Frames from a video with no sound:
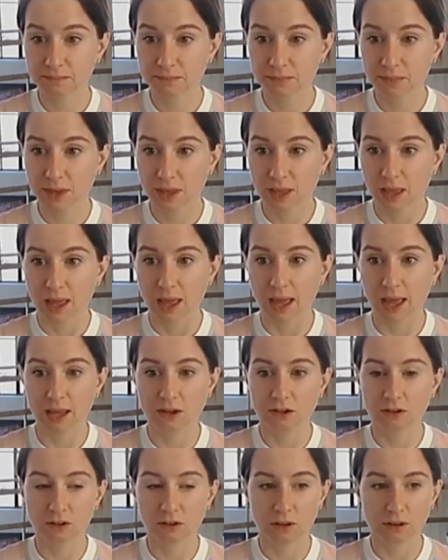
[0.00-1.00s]

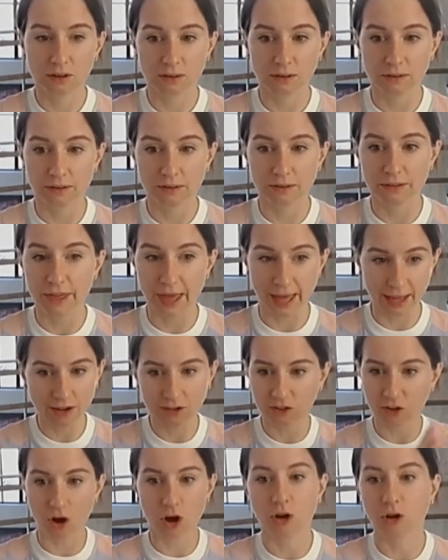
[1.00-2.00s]
And that is
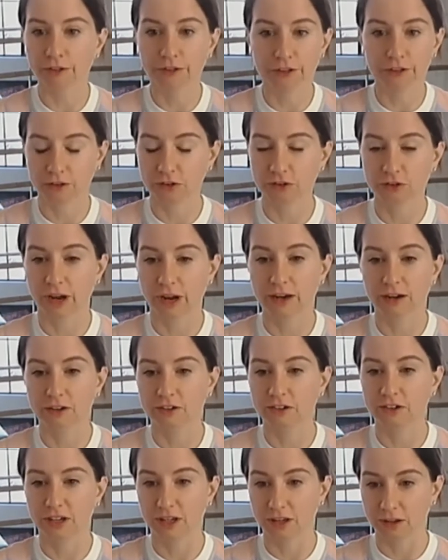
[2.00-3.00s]
all that strategy
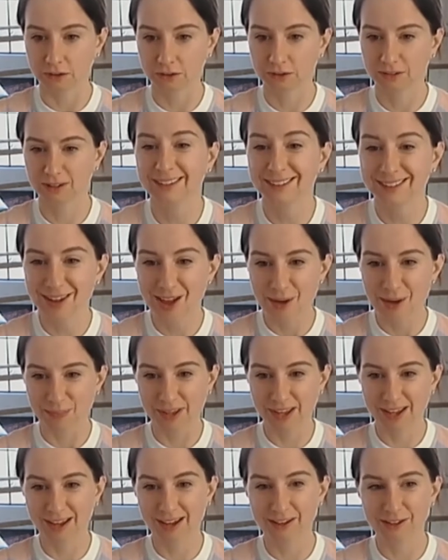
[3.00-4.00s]
is.
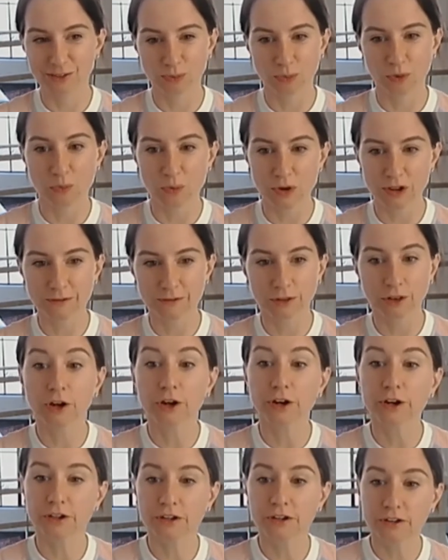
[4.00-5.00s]
Because what we've
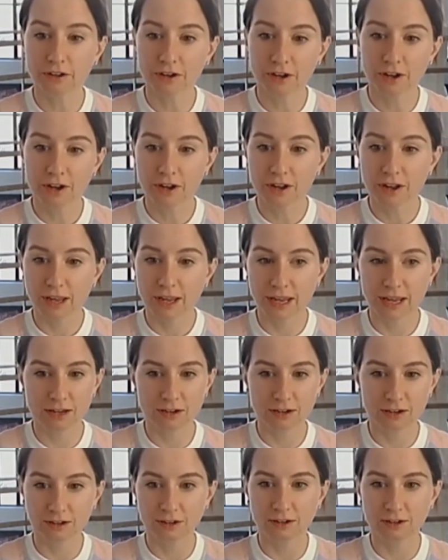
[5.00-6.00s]
learned
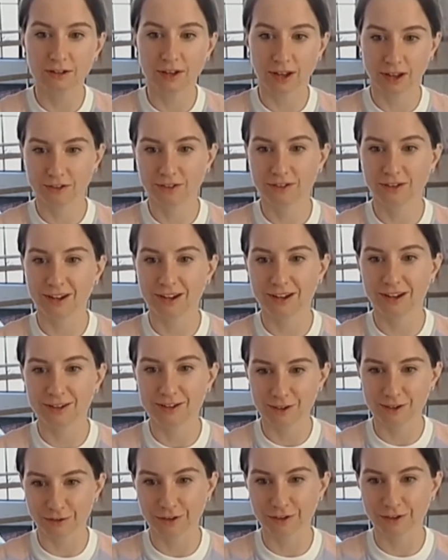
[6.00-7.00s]
in testing
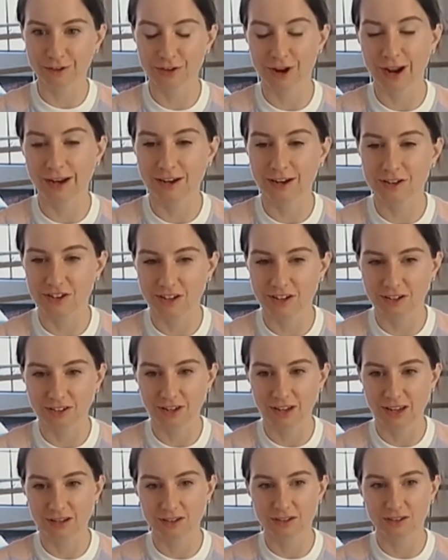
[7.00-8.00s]
different strategies
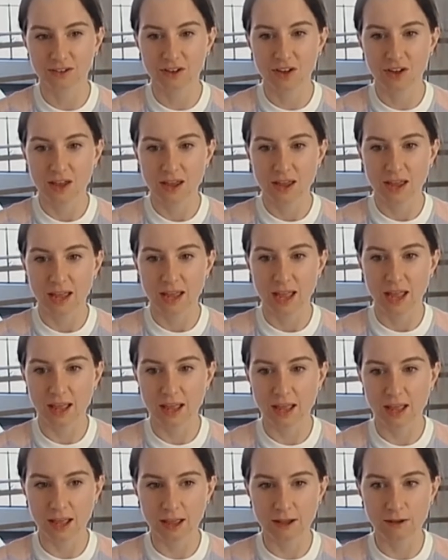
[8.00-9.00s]
is
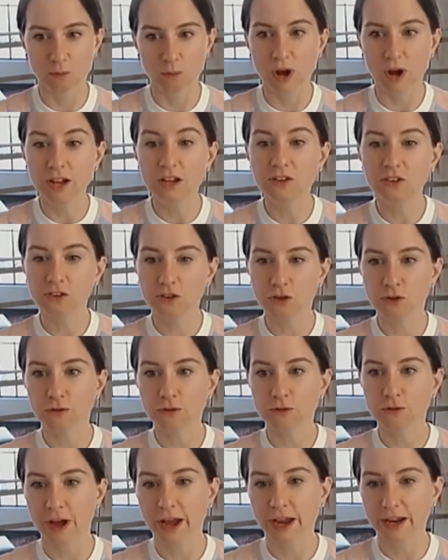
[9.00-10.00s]
once you
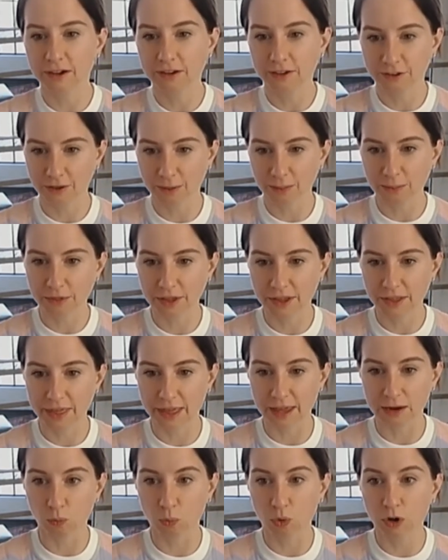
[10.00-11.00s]
find something that
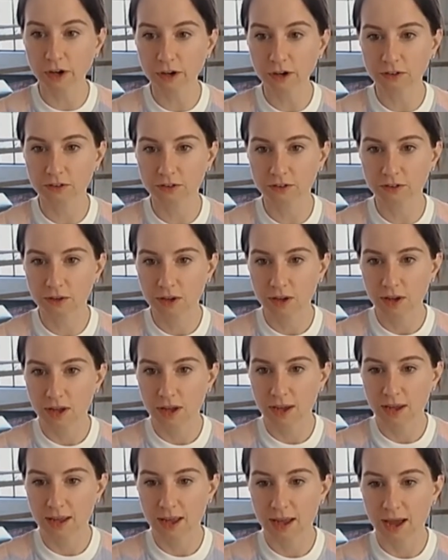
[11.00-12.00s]
works,
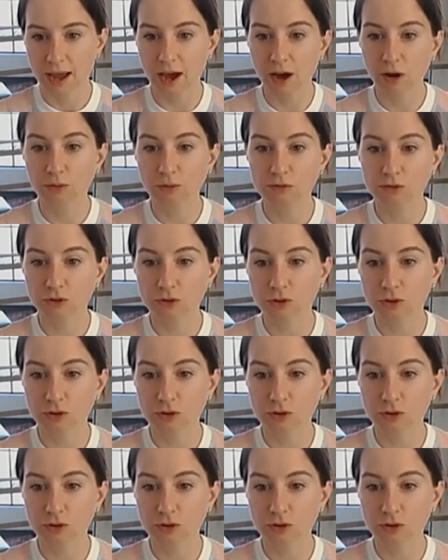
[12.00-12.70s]
how do you